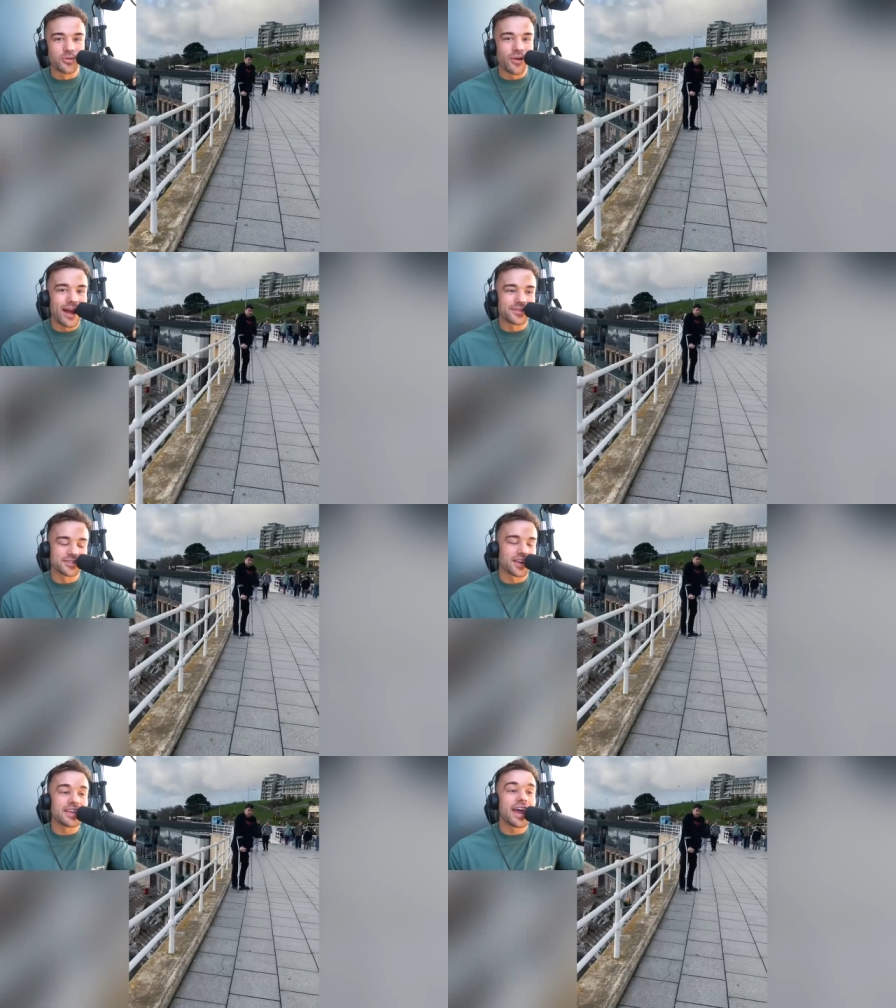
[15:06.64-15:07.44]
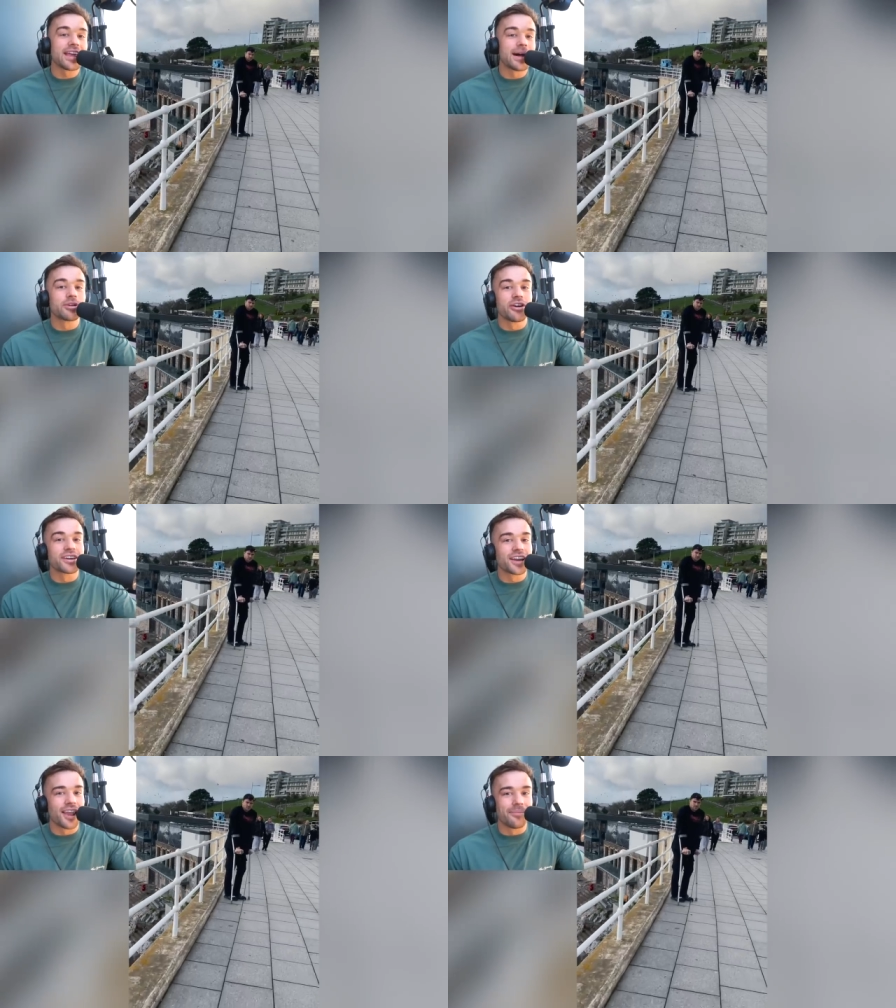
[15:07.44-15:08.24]
grounds. I was like, yeah, yeah, I'm
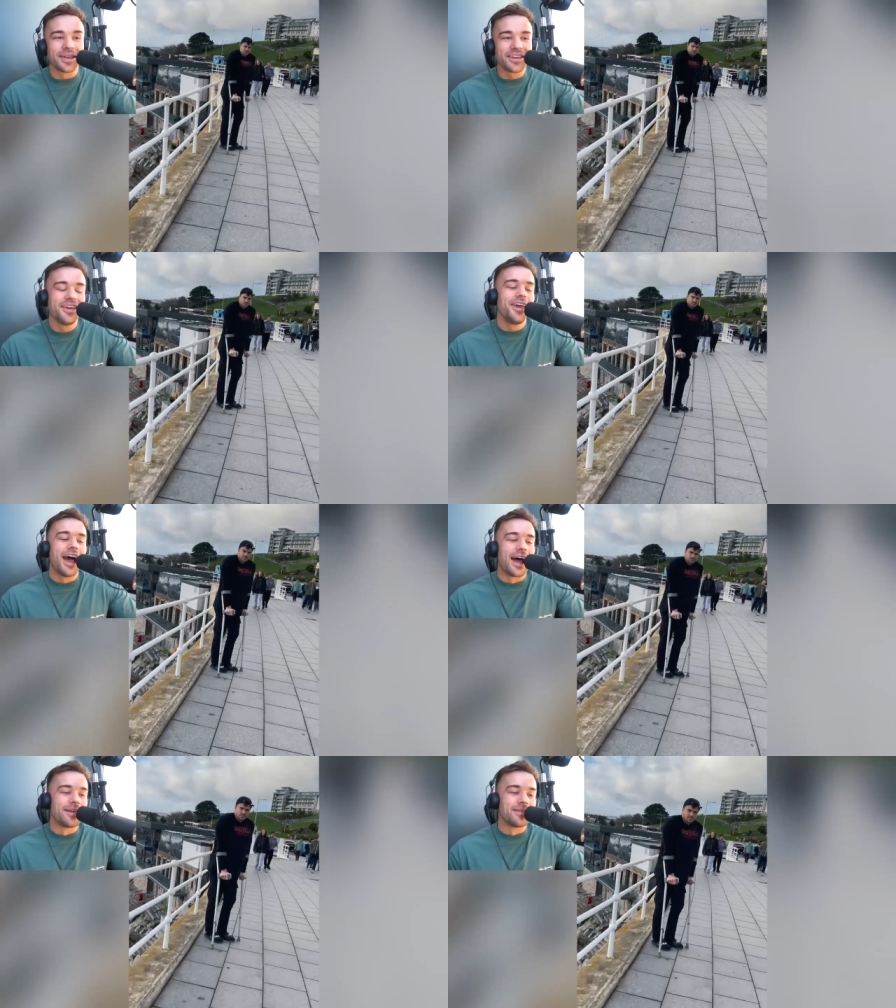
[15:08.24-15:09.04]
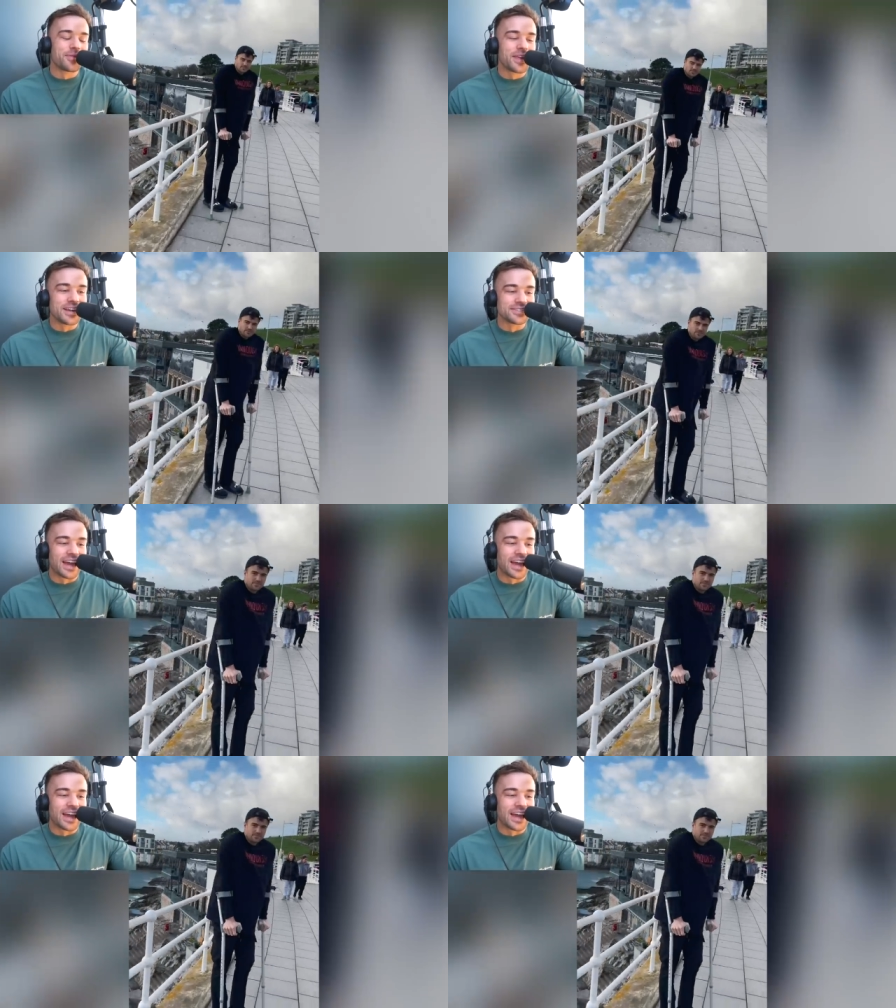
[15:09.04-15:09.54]
going clubbing. And then the thing is,